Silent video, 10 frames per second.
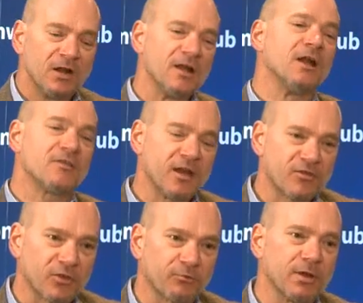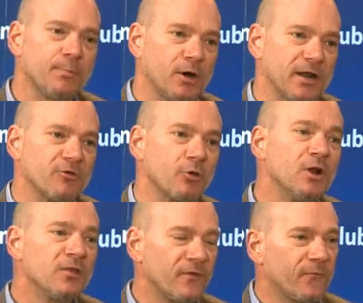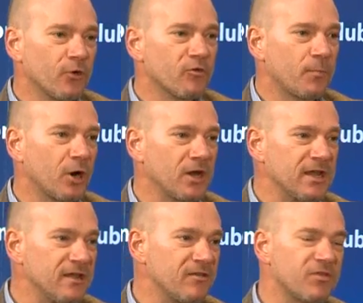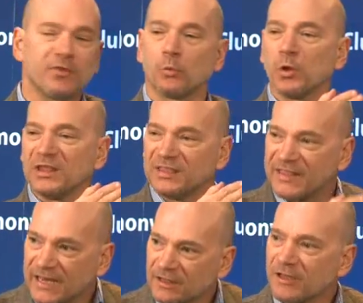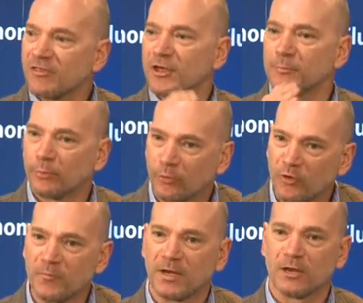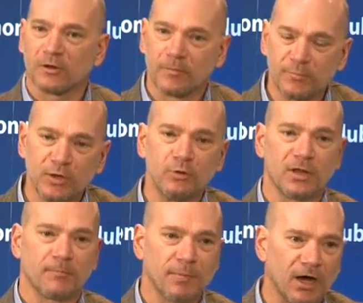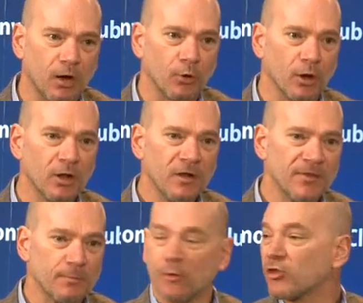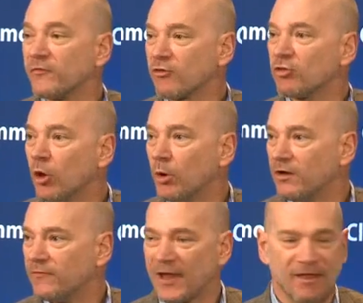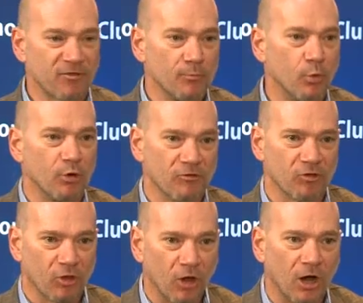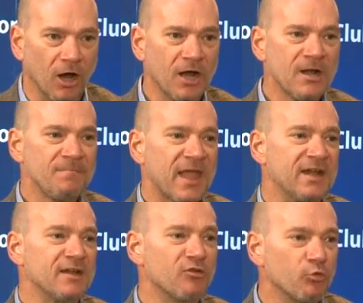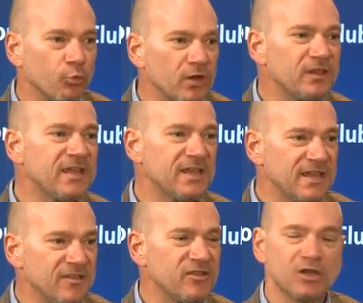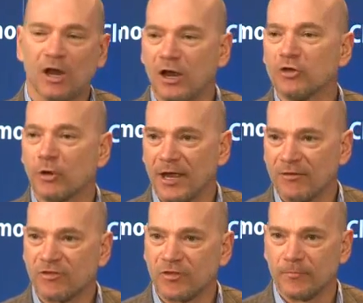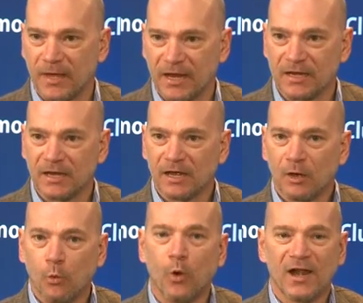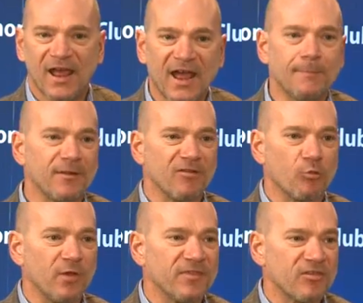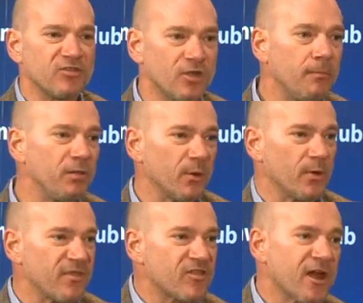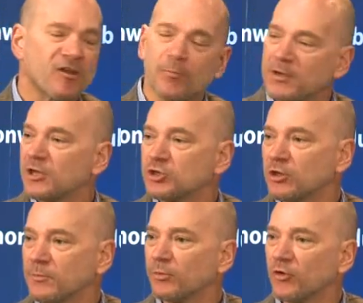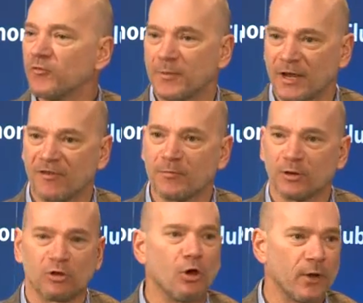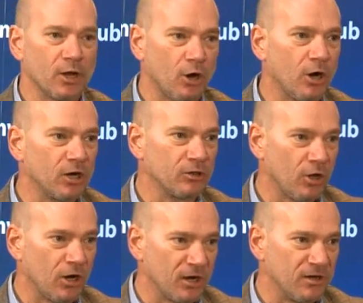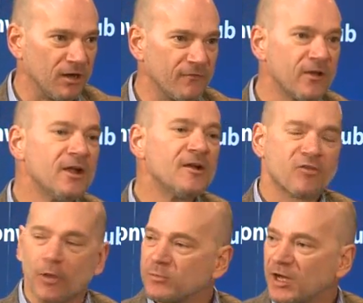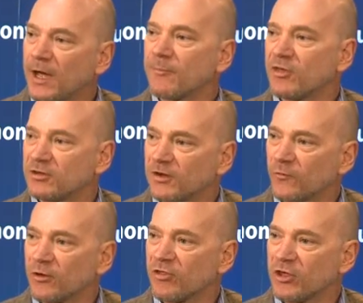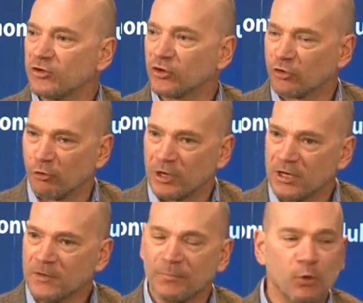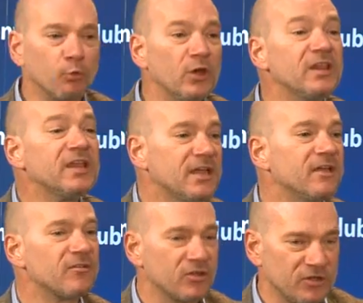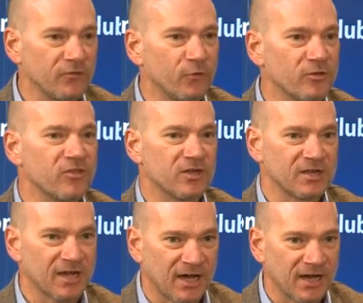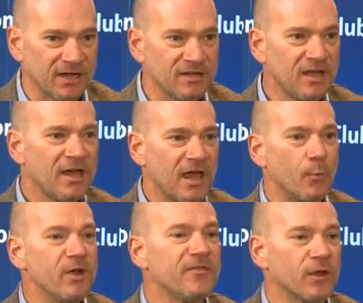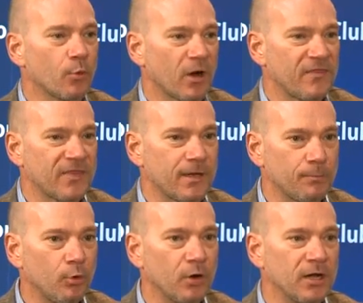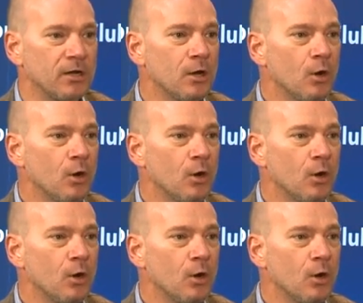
It, it, it's a three-part answer. The first part is the relentless improvement in computing power that most of us know of as Moore's law, and it is really easy to underestimate what happens when this doubling, when this exponential improvement has been going on long enough. Sometimes a difference in degree really is a difference in kind, and we think we're at that point